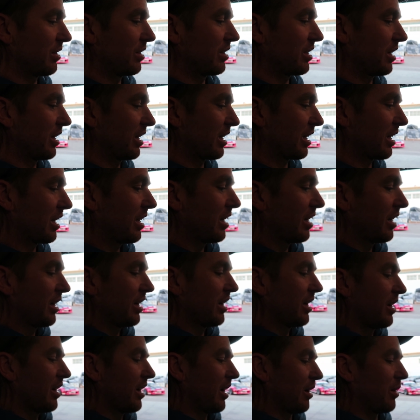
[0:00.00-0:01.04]
It's like
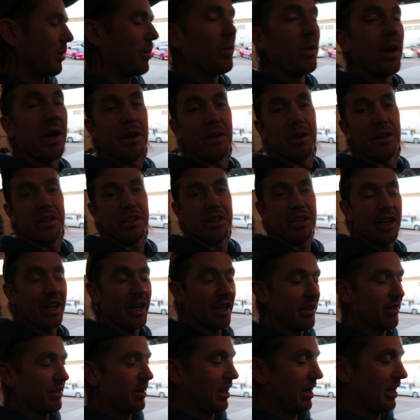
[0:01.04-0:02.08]
I'd way rather
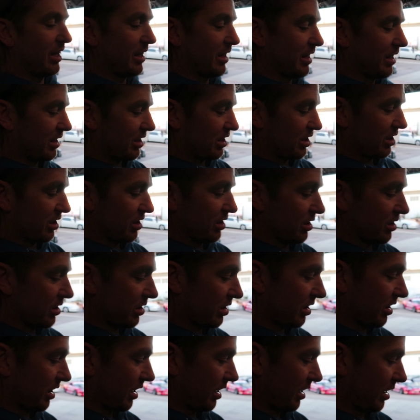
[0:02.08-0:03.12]
have head
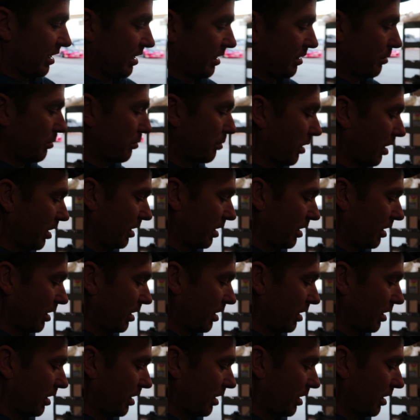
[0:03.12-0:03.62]
issues than